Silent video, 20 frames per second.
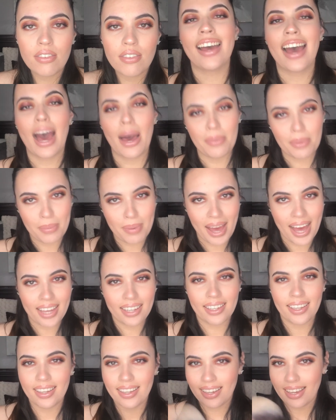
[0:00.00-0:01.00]
I'll be
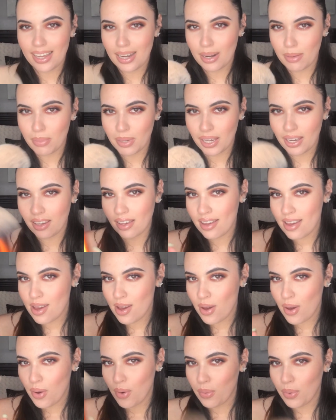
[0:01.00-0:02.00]
back in a bit
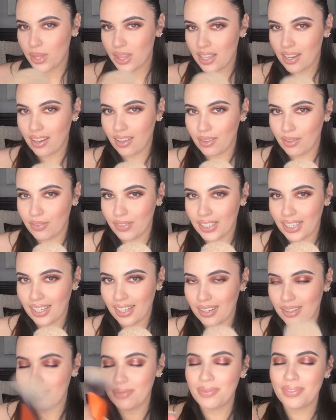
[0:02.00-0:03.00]
with another video,
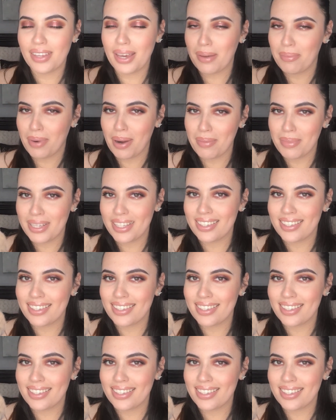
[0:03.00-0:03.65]
I promise.